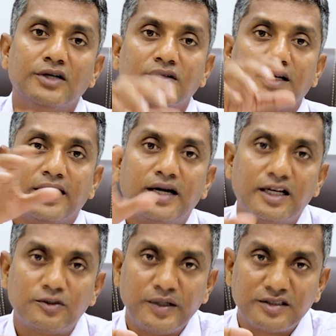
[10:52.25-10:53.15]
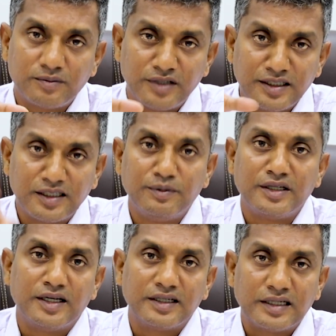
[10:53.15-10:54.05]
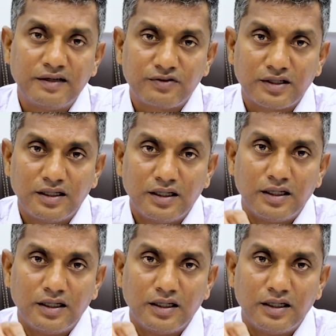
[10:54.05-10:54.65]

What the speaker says: So the radars picks up the incoming aircraft.